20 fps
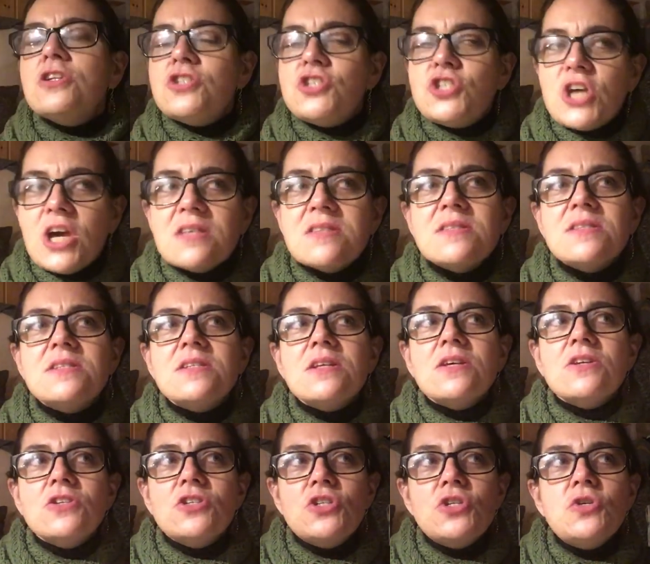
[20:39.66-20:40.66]
Just
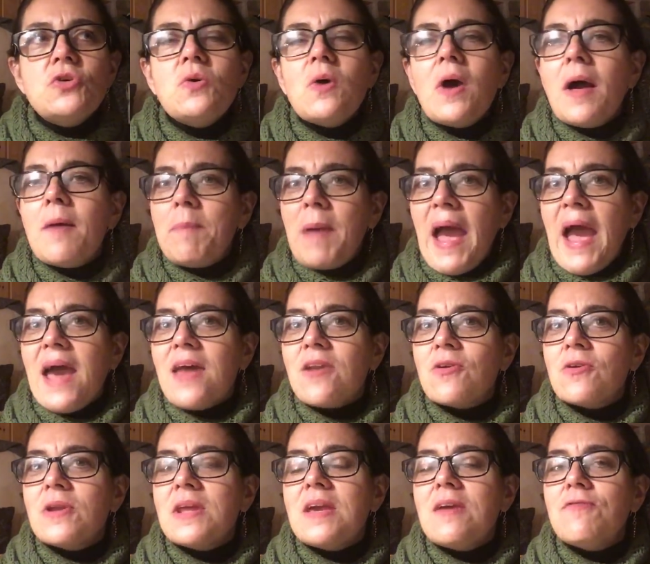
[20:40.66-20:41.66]
do a
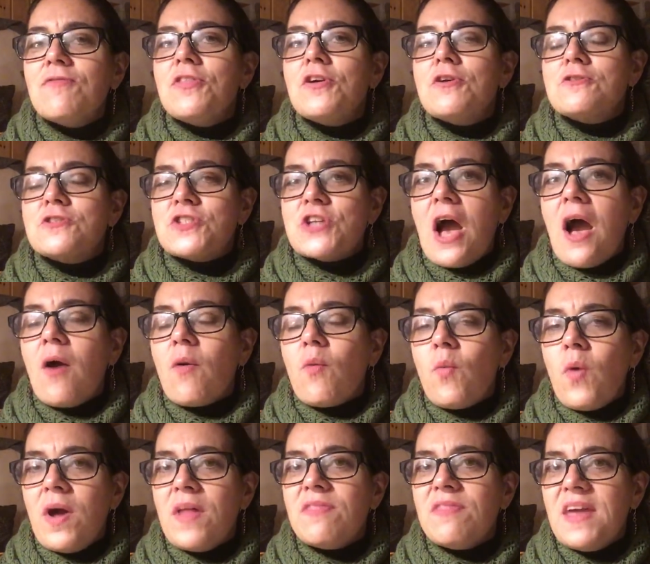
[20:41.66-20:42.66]
pattern if there's not
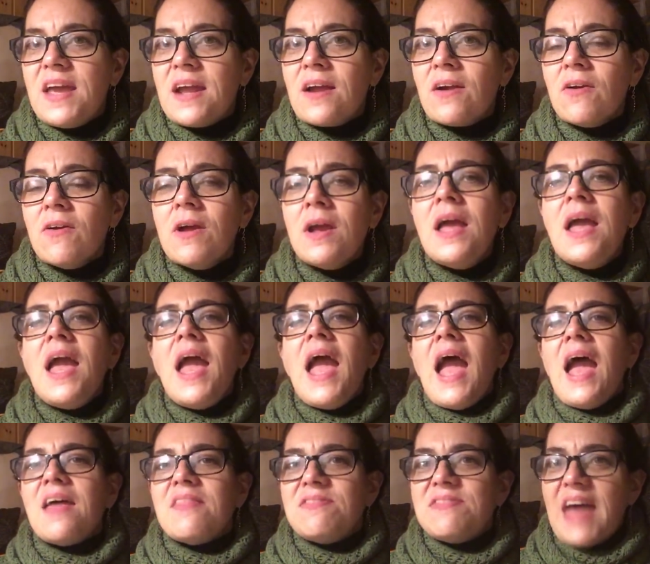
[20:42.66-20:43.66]
one there,
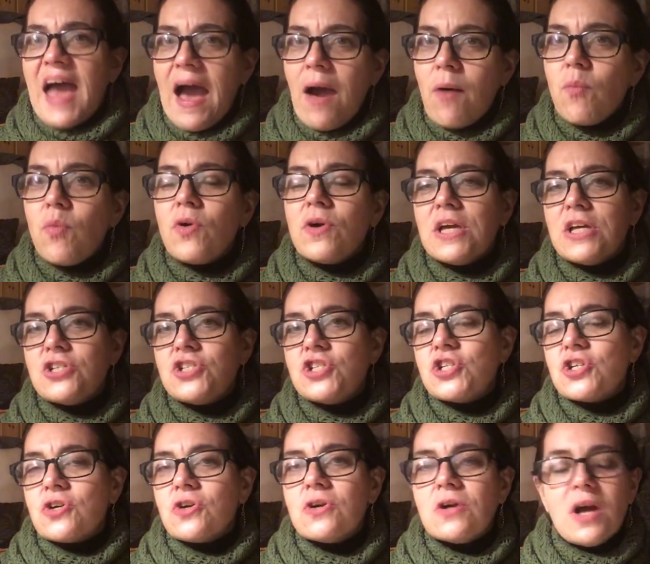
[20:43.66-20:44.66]
and that will get
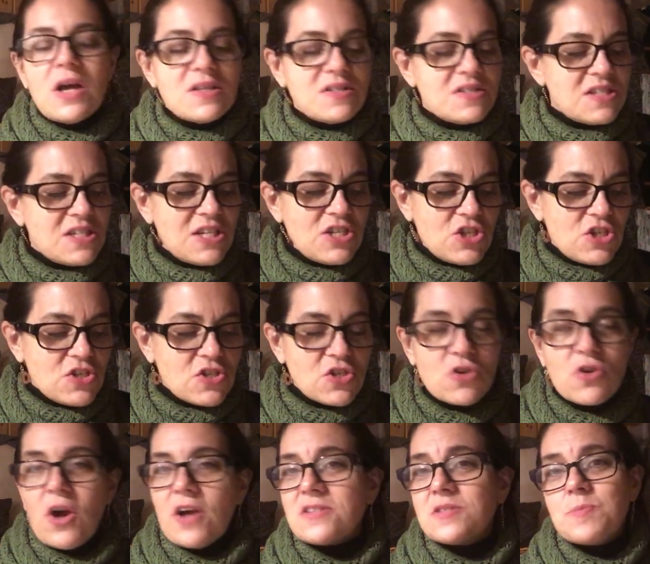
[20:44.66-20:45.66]
your stitches
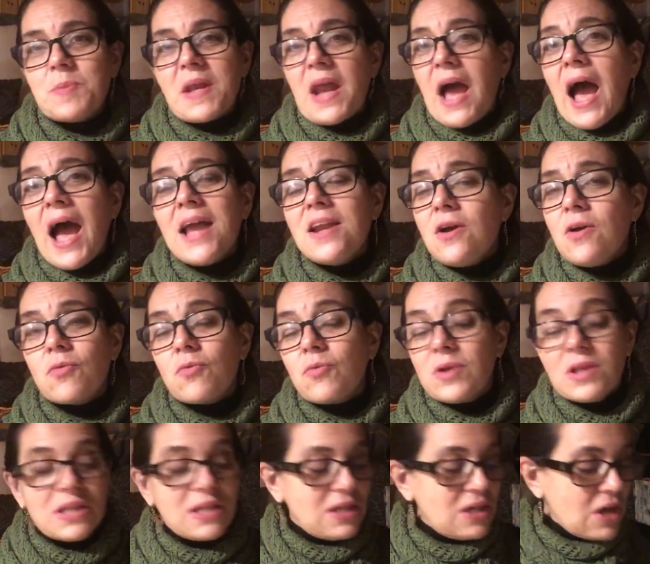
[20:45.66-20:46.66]
across. But I don't
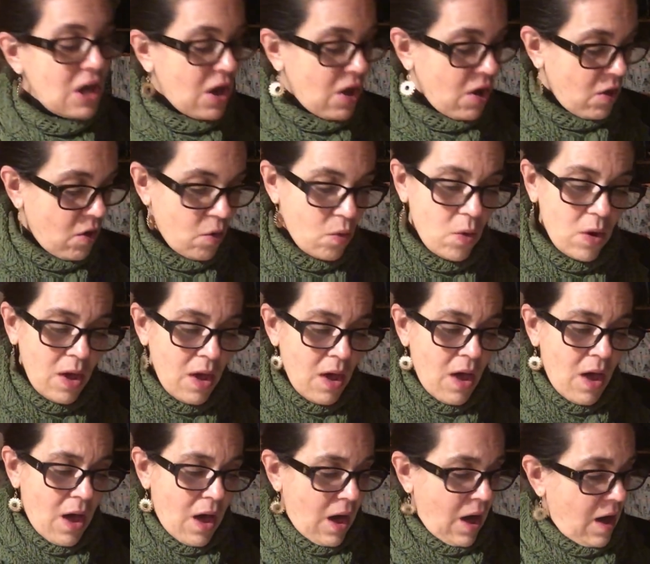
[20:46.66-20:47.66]
really know
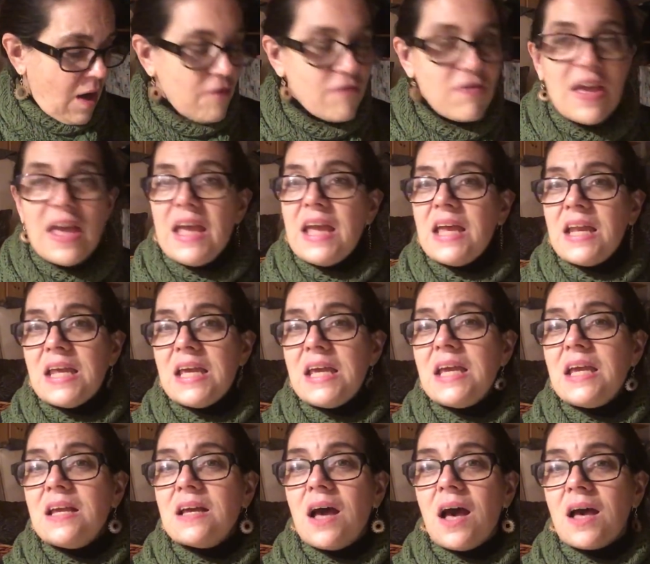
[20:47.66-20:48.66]
of
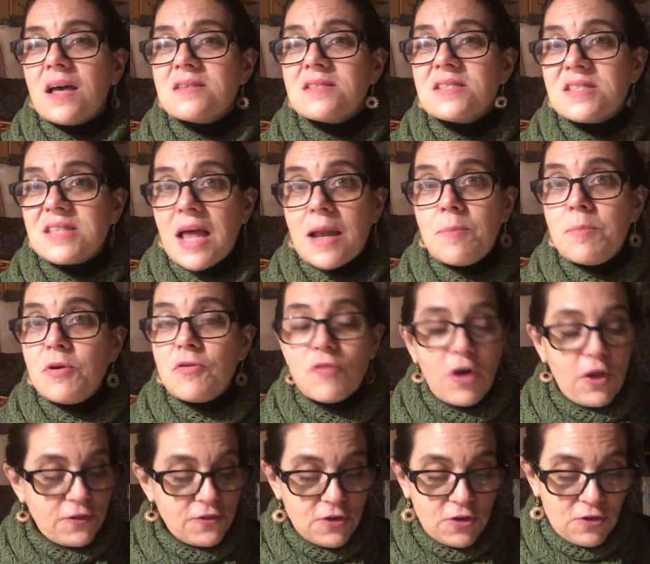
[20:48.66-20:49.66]
any
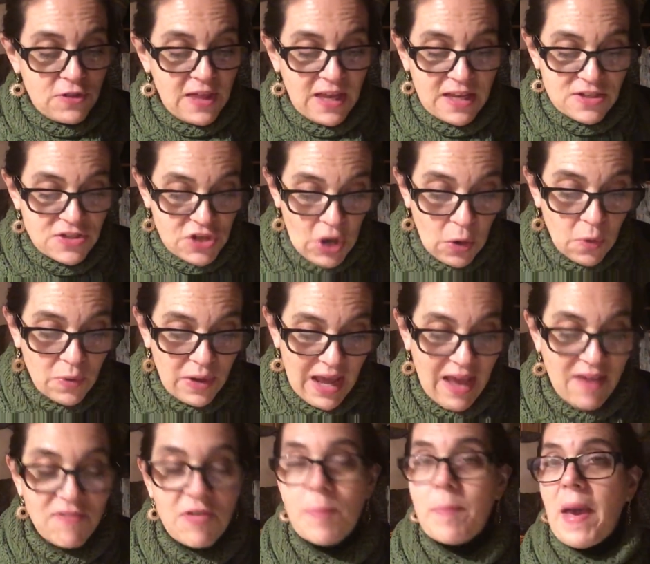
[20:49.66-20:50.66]
Selbuvotter that don't
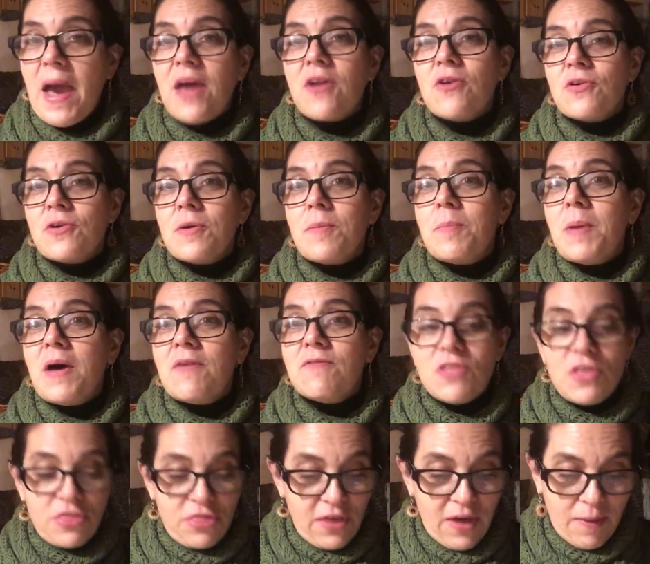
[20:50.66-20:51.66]
have a pattern above
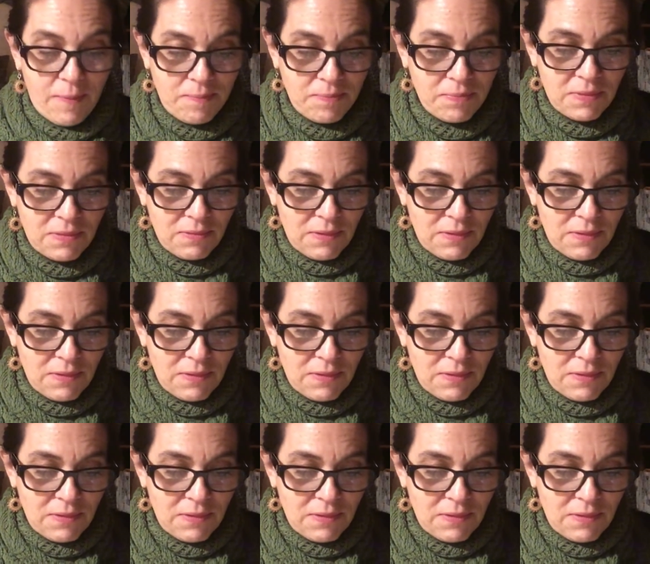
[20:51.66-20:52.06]
the thumb.